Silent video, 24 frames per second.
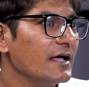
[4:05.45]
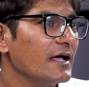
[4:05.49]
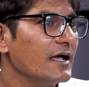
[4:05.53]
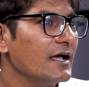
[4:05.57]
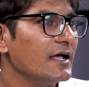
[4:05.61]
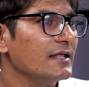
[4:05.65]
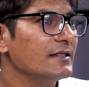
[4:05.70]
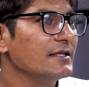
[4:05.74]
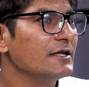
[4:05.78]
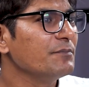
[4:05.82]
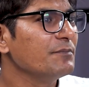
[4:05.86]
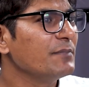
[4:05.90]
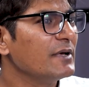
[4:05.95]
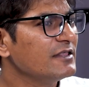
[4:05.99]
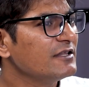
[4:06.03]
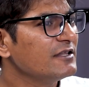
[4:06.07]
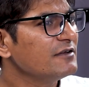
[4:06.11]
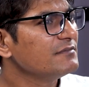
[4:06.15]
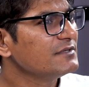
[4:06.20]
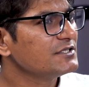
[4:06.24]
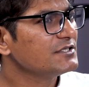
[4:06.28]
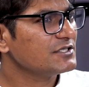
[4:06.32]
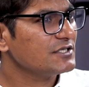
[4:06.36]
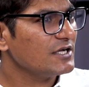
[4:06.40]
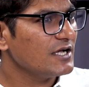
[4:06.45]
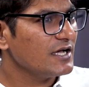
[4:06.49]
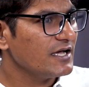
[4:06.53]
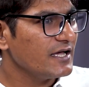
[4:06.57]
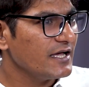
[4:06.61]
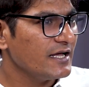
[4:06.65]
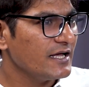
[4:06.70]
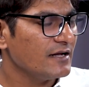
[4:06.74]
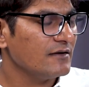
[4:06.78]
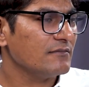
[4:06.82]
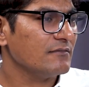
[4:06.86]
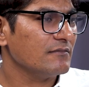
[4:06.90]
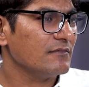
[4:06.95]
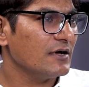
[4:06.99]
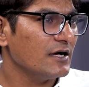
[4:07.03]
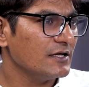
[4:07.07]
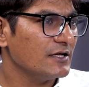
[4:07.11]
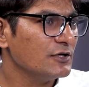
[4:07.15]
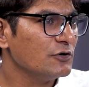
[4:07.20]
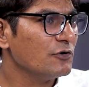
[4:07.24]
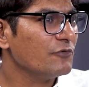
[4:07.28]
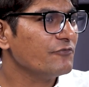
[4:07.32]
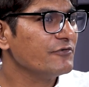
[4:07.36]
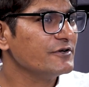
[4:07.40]
And Nirupendra Mishra and
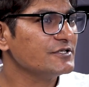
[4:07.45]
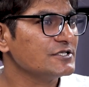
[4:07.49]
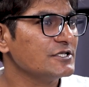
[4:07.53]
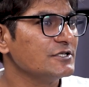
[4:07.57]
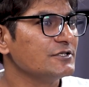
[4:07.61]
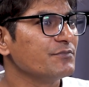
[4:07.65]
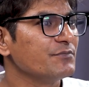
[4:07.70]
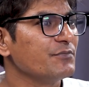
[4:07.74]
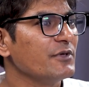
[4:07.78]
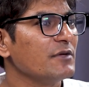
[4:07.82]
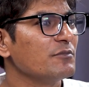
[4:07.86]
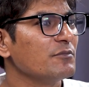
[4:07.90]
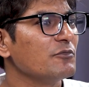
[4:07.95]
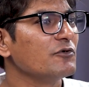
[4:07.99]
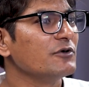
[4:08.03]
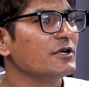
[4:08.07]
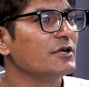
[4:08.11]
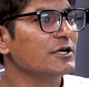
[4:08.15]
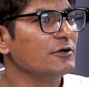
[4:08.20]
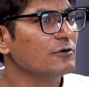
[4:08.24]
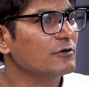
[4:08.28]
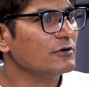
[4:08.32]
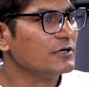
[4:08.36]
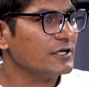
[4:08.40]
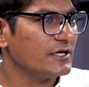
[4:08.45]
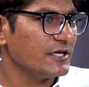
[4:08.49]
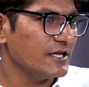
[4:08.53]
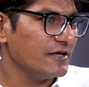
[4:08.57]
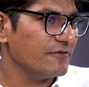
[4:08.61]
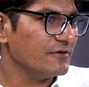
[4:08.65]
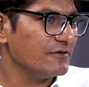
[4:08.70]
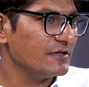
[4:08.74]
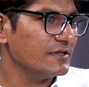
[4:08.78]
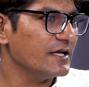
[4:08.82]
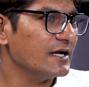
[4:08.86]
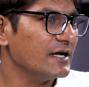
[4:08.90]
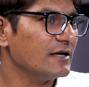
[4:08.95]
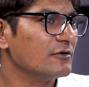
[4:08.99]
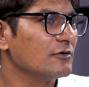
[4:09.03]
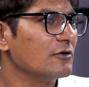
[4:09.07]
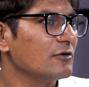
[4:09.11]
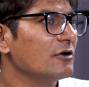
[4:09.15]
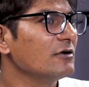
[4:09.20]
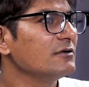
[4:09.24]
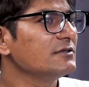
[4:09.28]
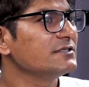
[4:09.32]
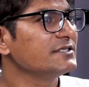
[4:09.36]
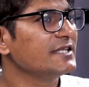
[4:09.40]
other officials PMO did not agree with that
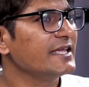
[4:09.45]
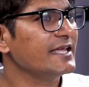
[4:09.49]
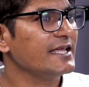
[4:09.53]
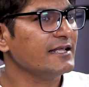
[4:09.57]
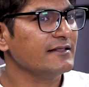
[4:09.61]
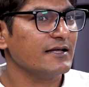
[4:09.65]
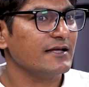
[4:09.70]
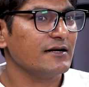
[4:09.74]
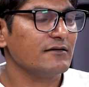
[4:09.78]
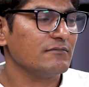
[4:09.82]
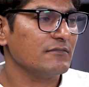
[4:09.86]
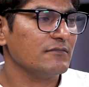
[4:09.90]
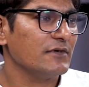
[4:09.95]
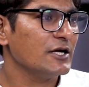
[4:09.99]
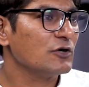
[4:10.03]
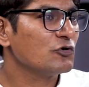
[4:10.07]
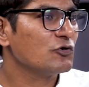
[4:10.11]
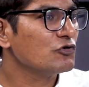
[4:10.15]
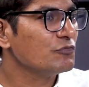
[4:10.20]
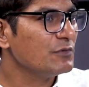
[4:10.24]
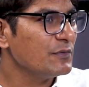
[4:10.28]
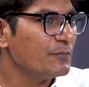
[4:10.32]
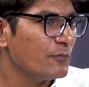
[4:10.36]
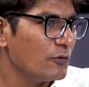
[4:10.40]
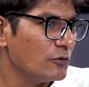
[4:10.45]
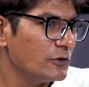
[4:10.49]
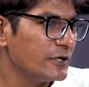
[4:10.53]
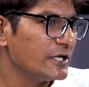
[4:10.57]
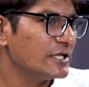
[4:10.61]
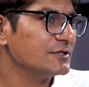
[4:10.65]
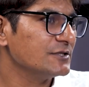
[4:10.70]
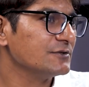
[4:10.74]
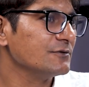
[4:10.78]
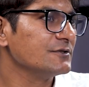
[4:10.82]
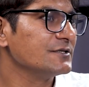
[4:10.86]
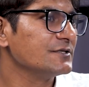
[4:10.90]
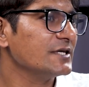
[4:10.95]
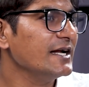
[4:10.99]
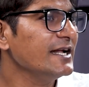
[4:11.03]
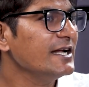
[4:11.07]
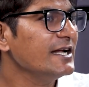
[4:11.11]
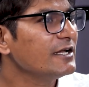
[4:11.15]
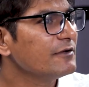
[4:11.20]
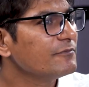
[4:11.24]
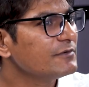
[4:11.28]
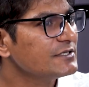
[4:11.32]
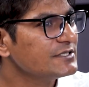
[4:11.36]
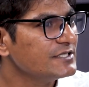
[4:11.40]
thought, saying that it could be political suicide.
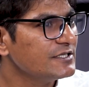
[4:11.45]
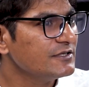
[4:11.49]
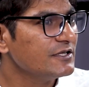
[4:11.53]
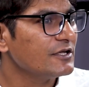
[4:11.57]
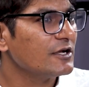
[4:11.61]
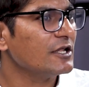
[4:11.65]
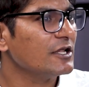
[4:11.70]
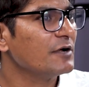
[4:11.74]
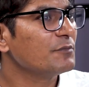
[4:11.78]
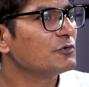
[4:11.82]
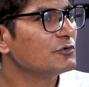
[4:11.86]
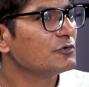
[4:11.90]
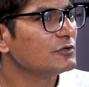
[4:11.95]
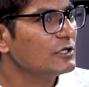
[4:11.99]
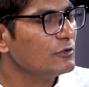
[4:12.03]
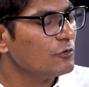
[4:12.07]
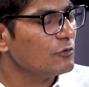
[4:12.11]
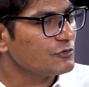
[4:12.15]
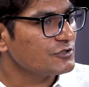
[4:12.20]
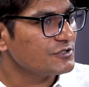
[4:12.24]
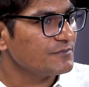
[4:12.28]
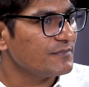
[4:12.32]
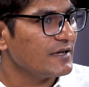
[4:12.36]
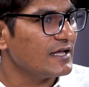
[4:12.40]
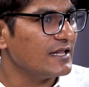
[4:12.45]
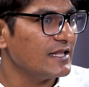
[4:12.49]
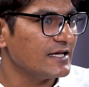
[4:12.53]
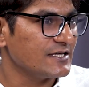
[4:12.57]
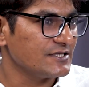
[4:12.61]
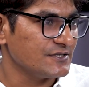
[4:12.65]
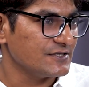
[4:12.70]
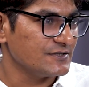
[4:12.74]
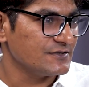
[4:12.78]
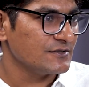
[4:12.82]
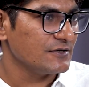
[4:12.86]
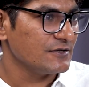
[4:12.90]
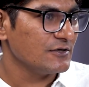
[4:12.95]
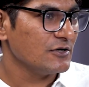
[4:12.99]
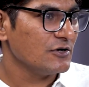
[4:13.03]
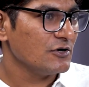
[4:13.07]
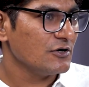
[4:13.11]
It was in the run-up to the Lok Sabha elections.